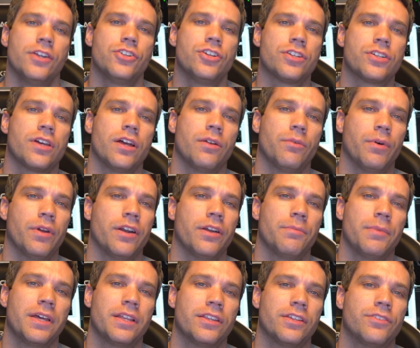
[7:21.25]
Just kind of wanted to
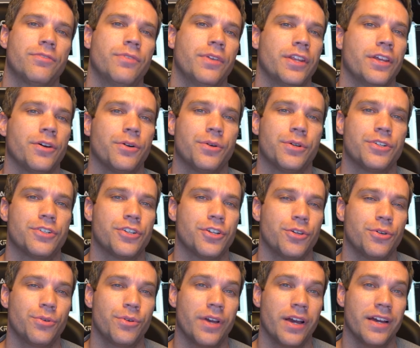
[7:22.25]
make this video and show
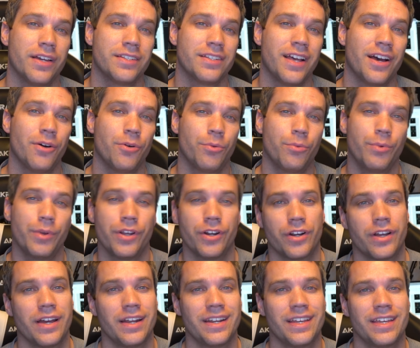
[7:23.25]
you guys how we
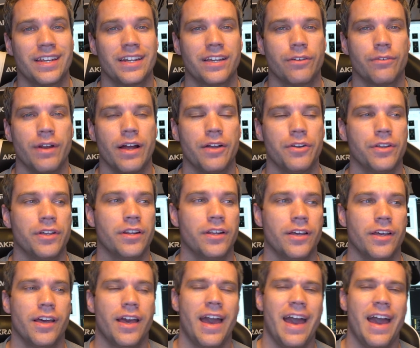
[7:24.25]
are kind of getting around it.